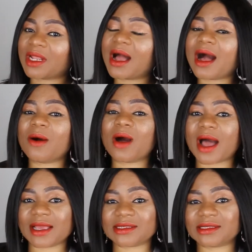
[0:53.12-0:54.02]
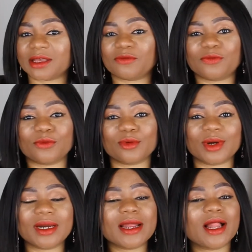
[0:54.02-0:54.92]
how I save
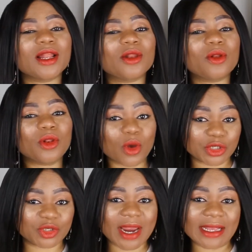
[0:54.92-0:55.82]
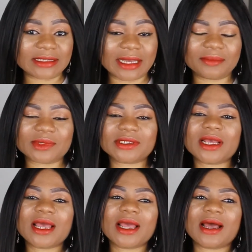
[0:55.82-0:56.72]
for luxury items.
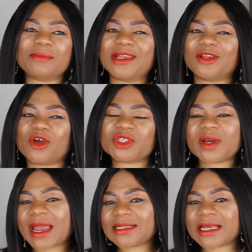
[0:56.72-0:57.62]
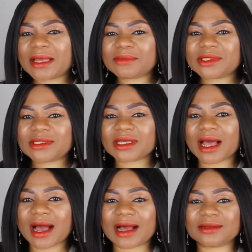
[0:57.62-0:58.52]
I mean, luxury items
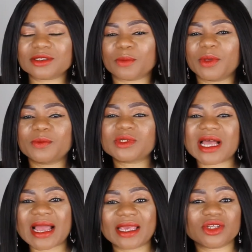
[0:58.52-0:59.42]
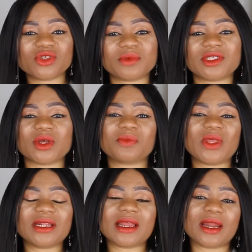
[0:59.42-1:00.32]
are, some people tag it to be
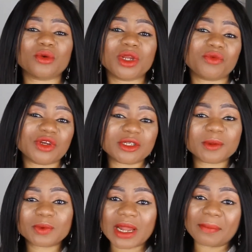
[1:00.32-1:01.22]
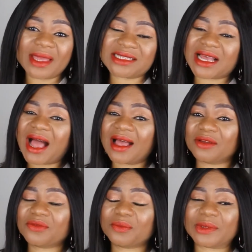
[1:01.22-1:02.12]
something that only rich people are meant to
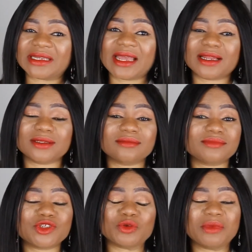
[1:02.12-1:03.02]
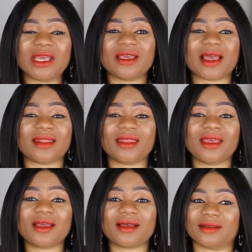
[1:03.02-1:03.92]
have, but then to me, I
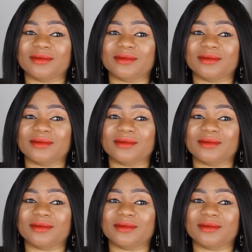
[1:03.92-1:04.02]
think